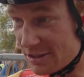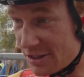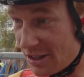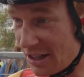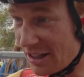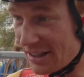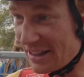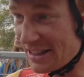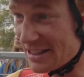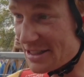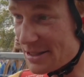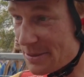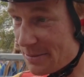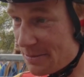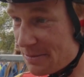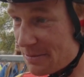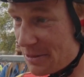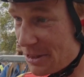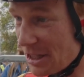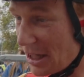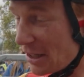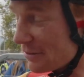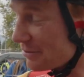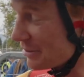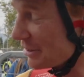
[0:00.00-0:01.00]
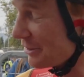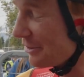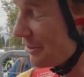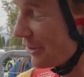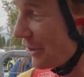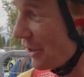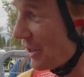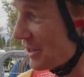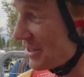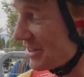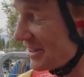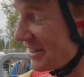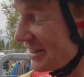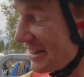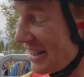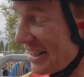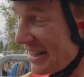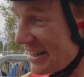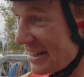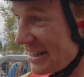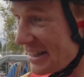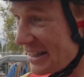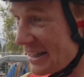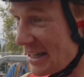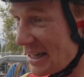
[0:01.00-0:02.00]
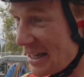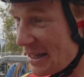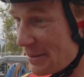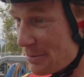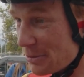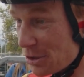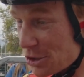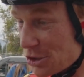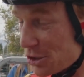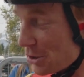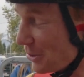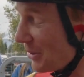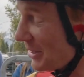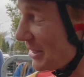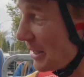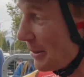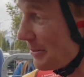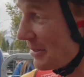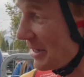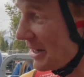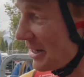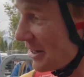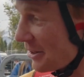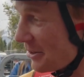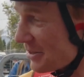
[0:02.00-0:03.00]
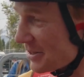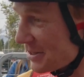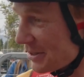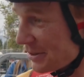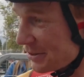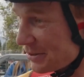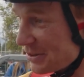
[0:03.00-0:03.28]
Try and get some recovery first, and then I'm not sure where Damiano is